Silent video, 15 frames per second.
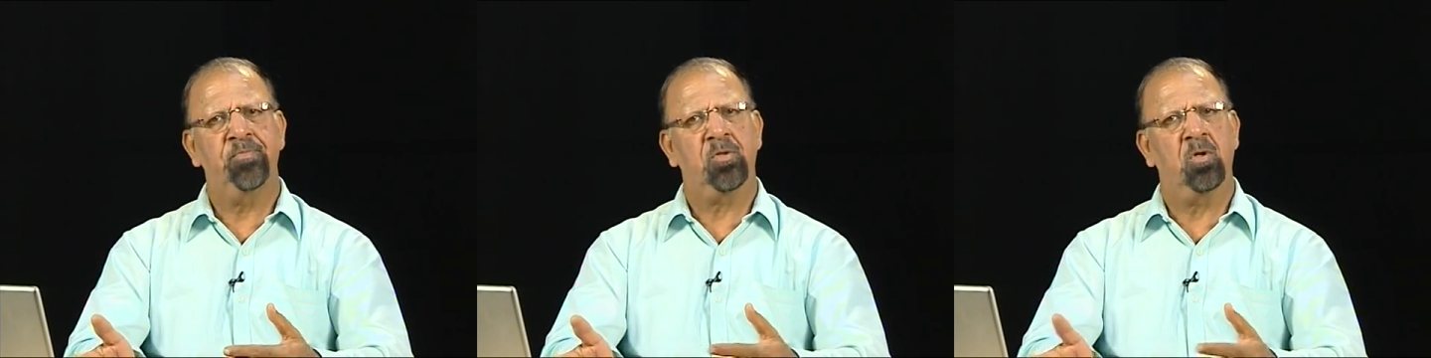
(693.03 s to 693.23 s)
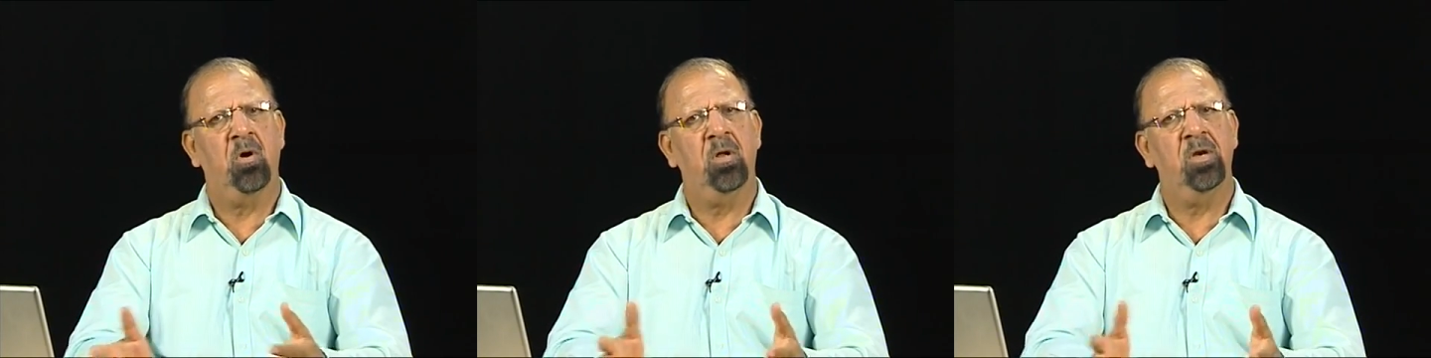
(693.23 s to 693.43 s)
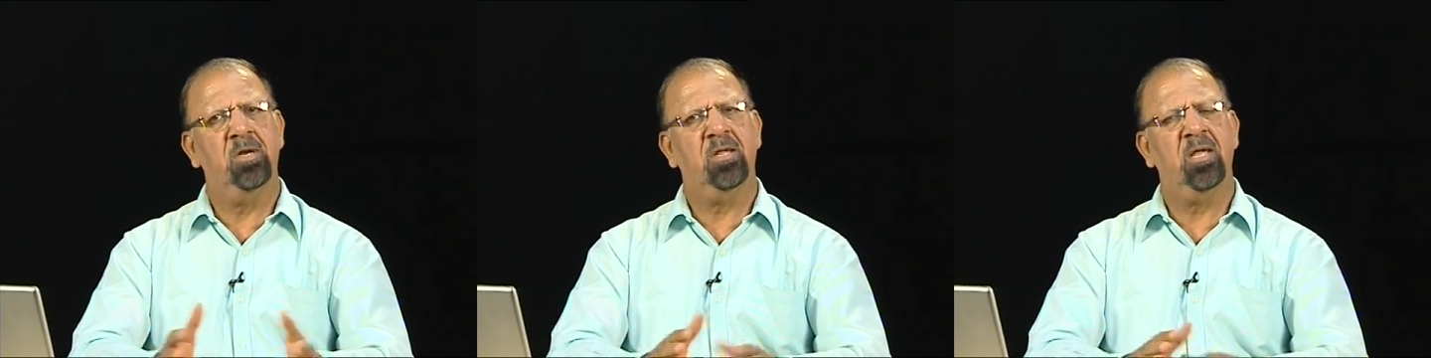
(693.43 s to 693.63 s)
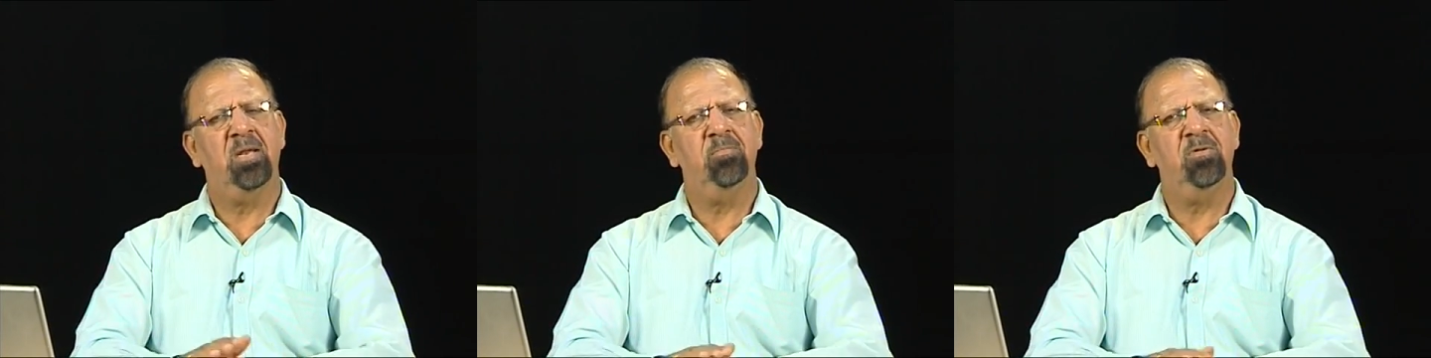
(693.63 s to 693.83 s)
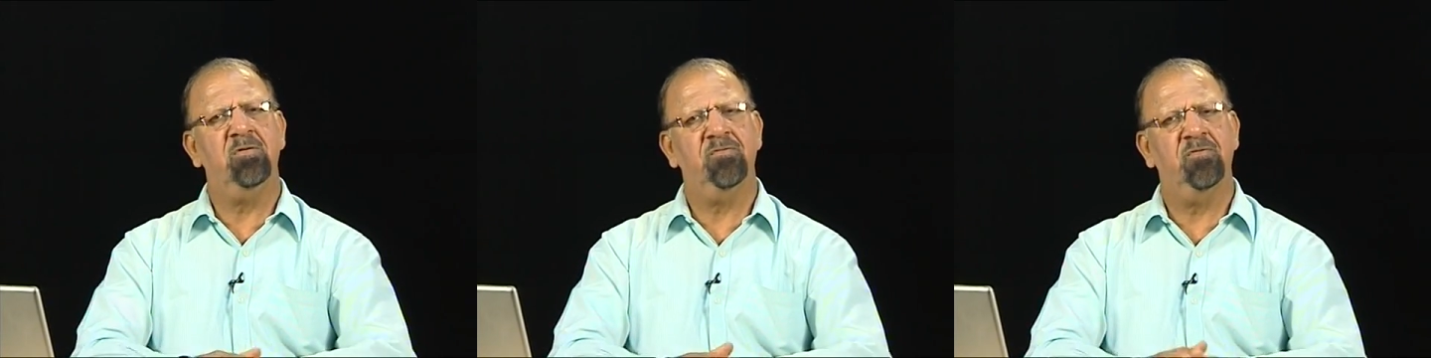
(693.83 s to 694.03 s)
or it can
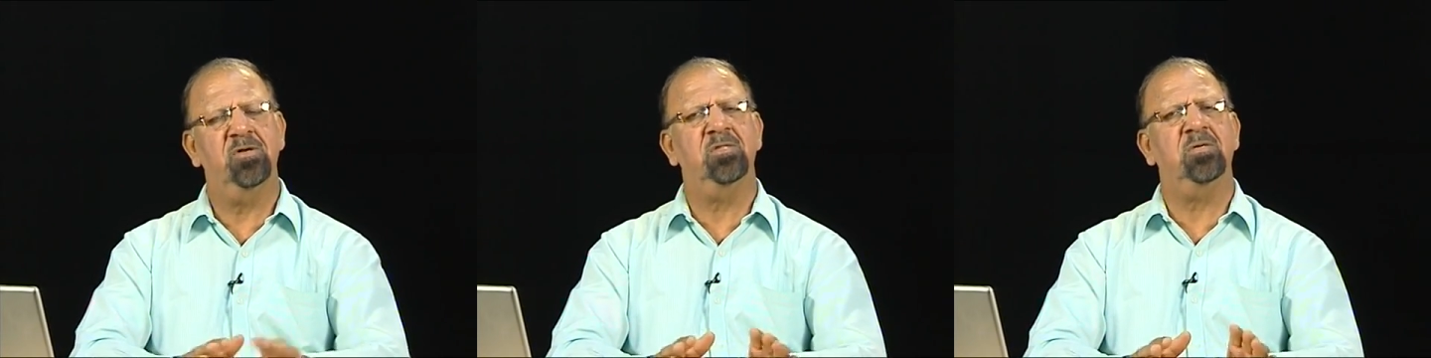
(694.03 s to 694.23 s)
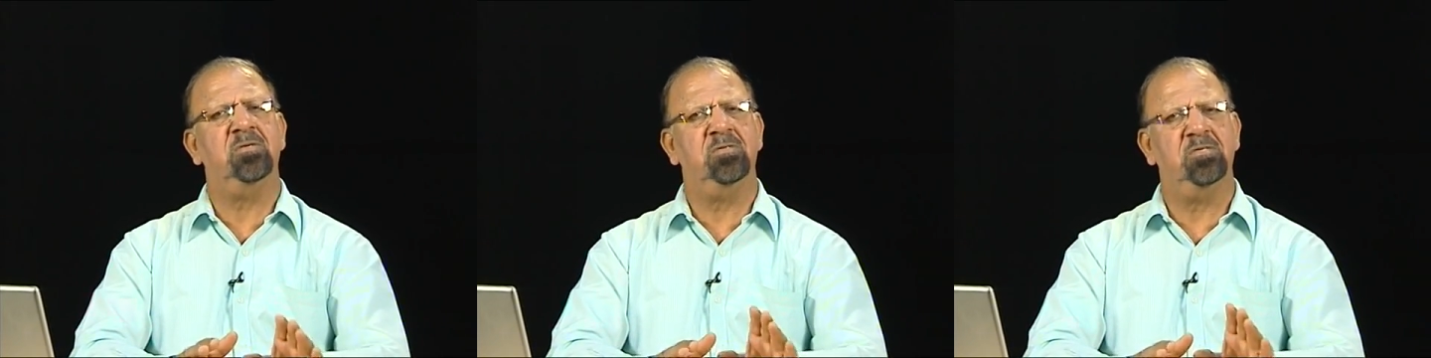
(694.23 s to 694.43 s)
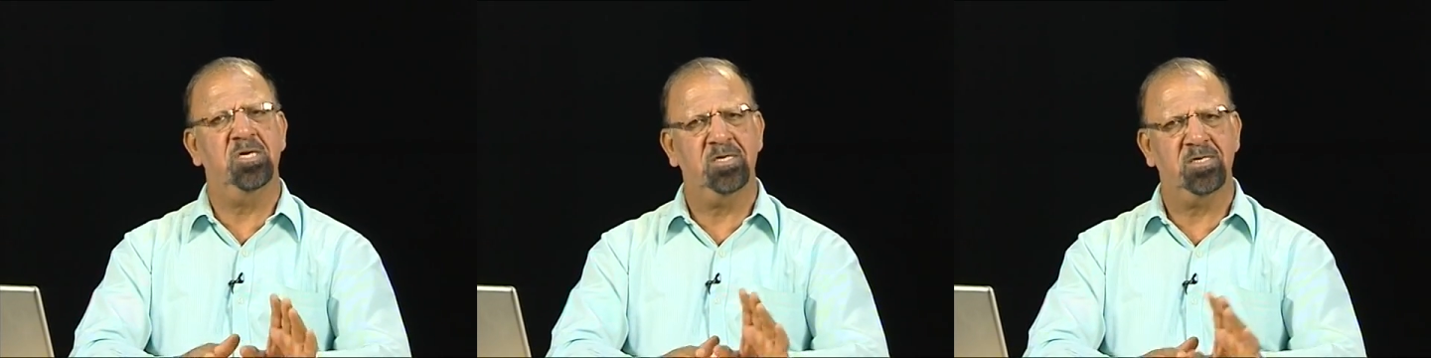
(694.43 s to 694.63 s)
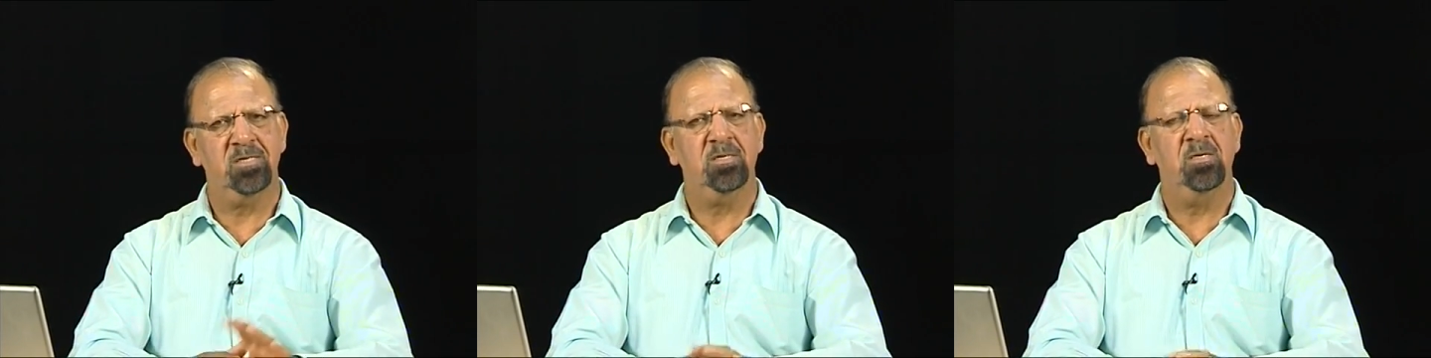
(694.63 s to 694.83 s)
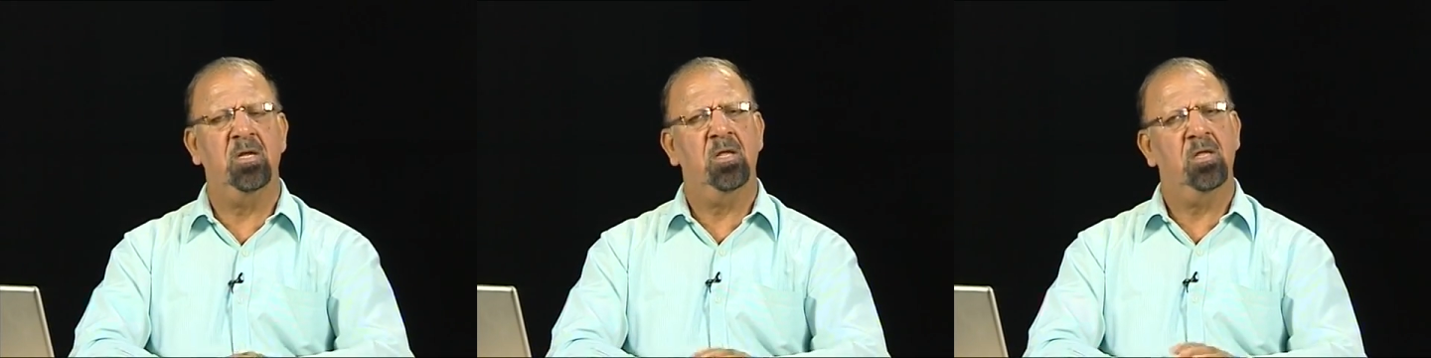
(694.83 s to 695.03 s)
be further treated.